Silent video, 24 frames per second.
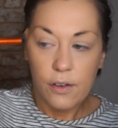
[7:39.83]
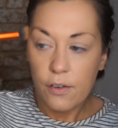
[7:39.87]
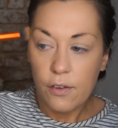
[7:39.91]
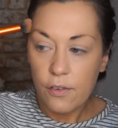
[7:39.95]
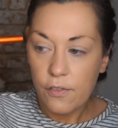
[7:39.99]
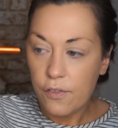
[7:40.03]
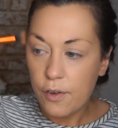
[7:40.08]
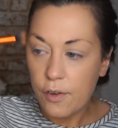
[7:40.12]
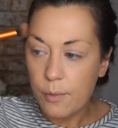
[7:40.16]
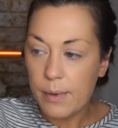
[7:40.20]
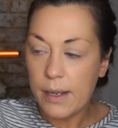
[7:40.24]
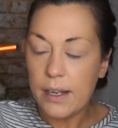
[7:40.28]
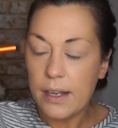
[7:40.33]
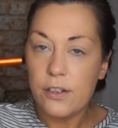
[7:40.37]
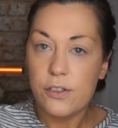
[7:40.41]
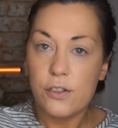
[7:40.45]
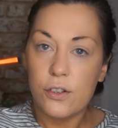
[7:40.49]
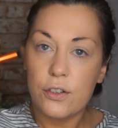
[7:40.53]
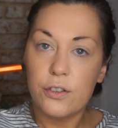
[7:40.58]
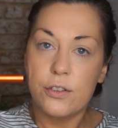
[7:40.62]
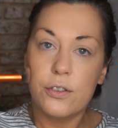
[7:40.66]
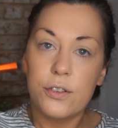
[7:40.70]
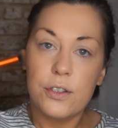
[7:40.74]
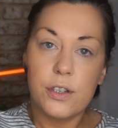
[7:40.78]
for me,
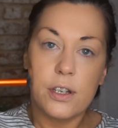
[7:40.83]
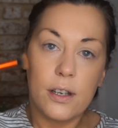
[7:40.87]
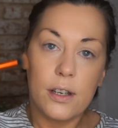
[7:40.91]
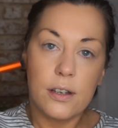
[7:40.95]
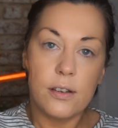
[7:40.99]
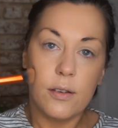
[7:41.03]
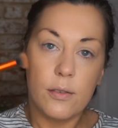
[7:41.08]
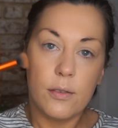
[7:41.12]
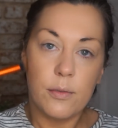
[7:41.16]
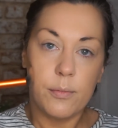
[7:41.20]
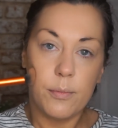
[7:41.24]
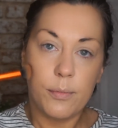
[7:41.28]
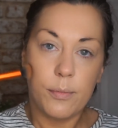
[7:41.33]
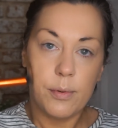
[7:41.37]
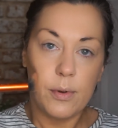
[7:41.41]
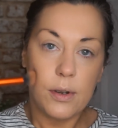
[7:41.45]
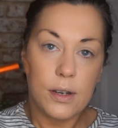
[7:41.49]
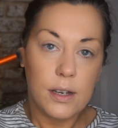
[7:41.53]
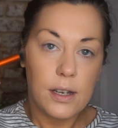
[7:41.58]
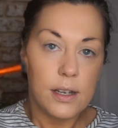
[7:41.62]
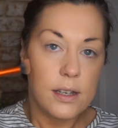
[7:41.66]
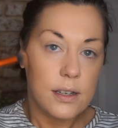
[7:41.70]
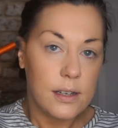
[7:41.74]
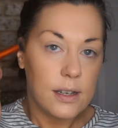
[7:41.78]
just to
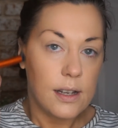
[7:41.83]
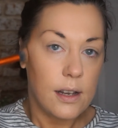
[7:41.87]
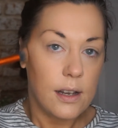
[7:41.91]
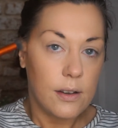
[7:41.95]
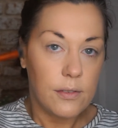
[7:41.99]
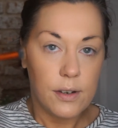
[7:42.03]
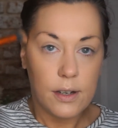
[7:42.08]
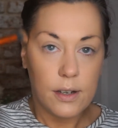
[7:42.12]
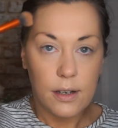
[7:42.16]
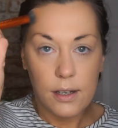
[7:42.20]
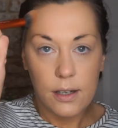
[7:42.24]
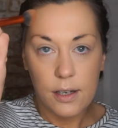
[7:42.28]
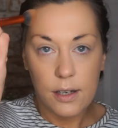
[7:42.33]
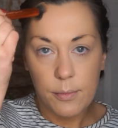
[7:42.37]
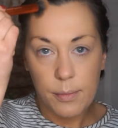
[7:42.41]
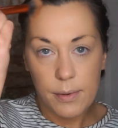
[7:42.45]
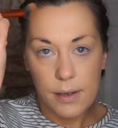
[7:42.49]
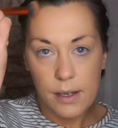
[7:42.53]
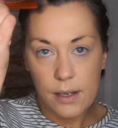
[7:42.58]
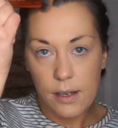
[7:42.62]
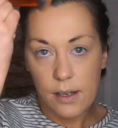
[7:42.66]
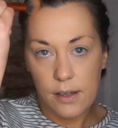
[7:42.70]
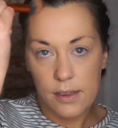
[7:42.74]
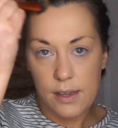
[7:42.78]
bring it down a little
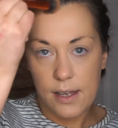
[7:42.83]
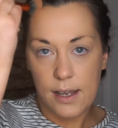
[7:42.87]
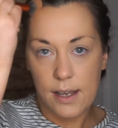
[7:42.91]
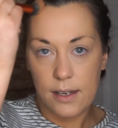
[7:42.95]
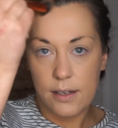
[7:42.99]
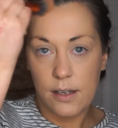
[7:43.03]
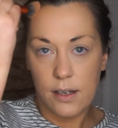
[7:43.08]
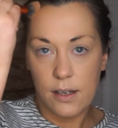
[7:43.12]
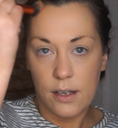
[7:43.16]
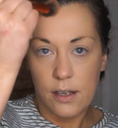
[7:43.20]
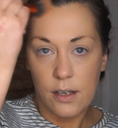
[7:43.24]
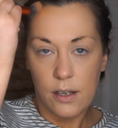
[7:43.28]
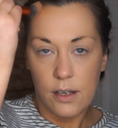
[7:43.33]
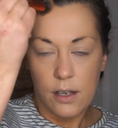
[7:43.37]
bit, and then